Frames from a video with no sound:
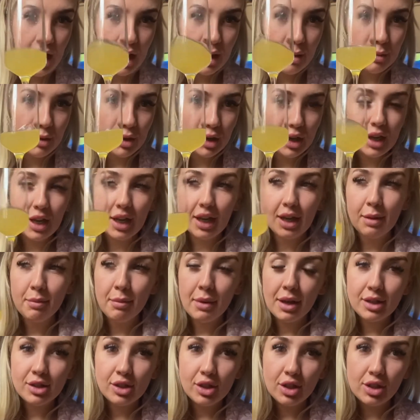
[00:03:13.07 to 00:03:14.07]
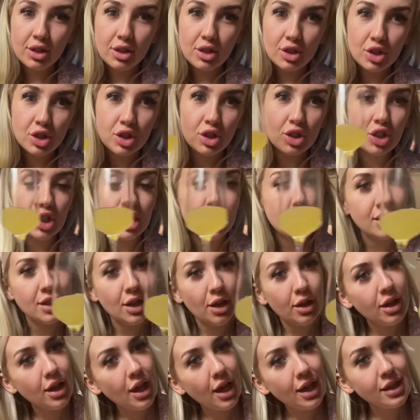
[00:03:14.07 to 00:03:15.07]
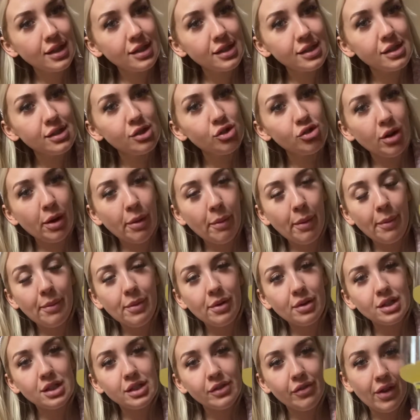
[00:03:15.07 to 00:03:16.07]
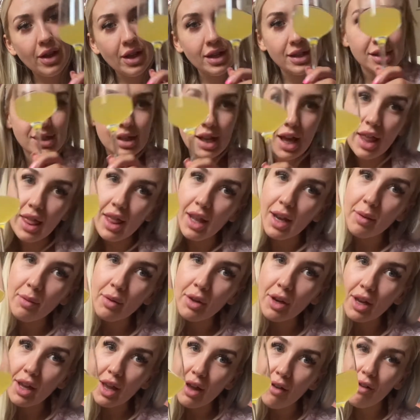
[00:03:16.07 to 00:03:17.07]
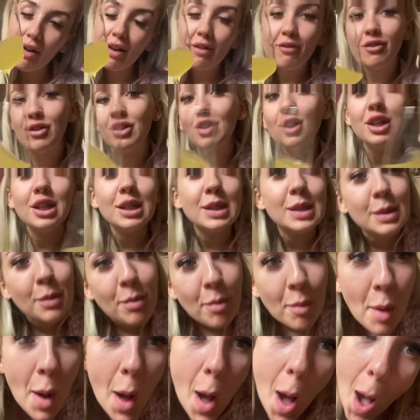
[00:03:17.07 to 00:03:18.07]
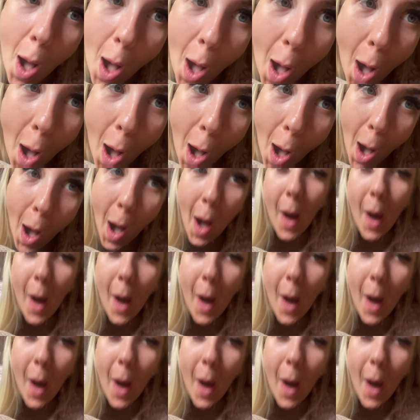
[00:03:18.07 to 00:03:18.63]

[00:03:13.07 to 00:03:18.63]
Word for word: I'm going to eat my sausage and cheese oat cakes, drink my books first, and then I'm going to get ready for the spa.